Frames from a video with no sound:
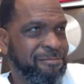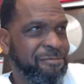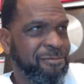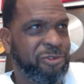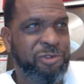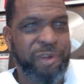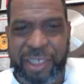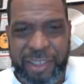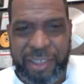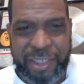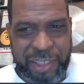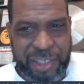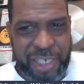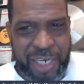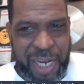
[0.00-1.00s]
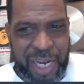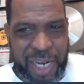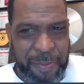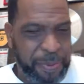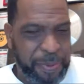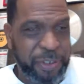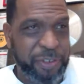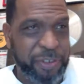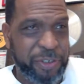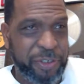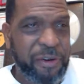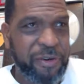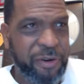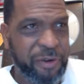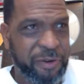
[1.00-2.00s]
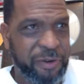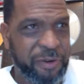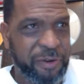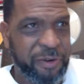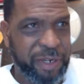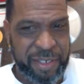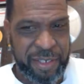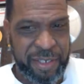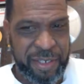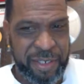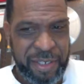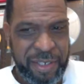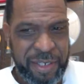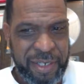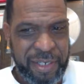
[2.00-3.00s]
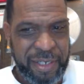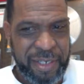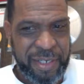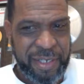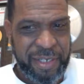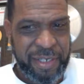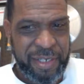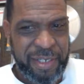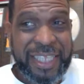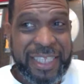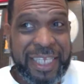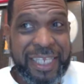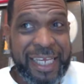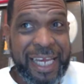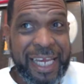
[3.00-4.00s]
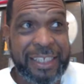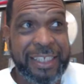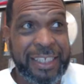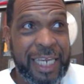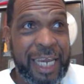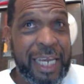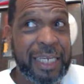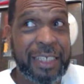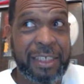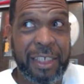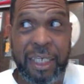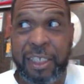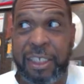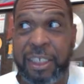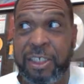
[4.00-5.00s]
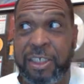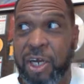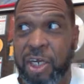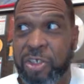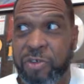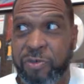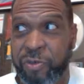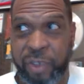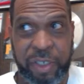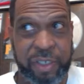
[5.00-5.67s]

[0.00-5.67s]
dress this shit up and put a skirt on it. Nothing has changed in this country.